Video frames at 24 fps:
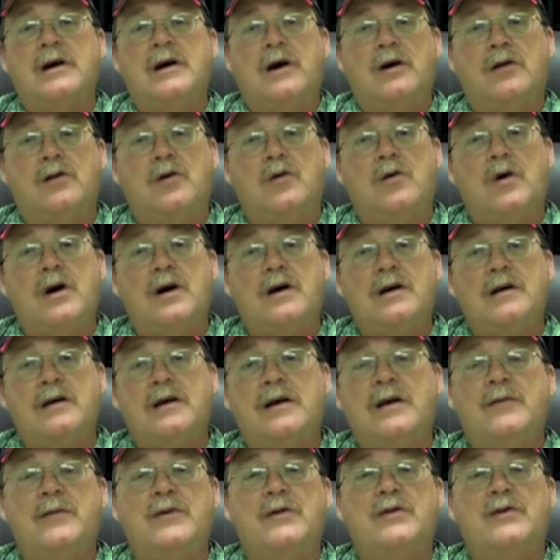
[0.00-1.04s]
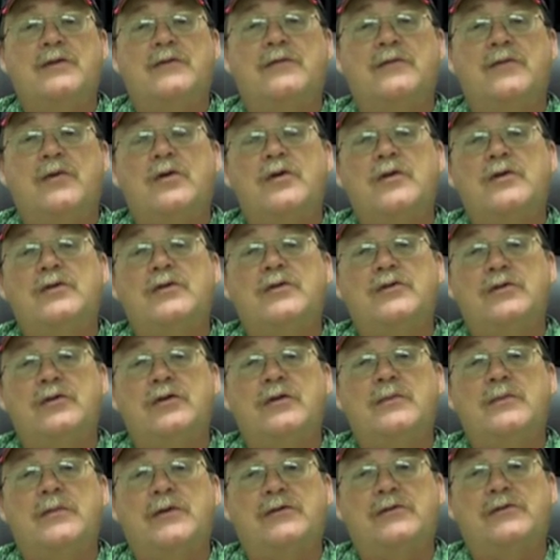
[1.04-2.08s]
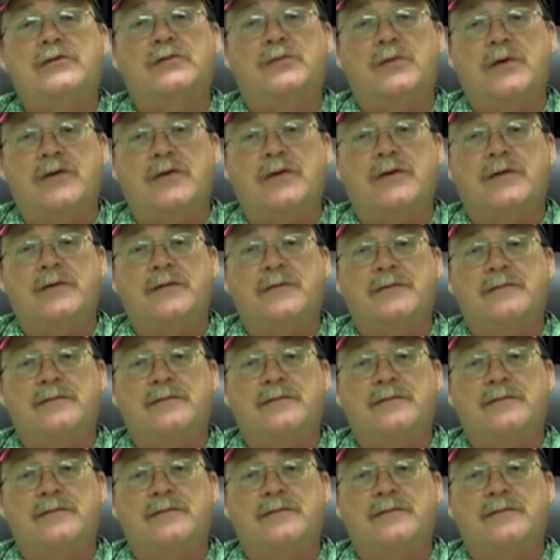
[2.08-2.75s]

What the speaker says: Aloha, and we look forward to doing business with you.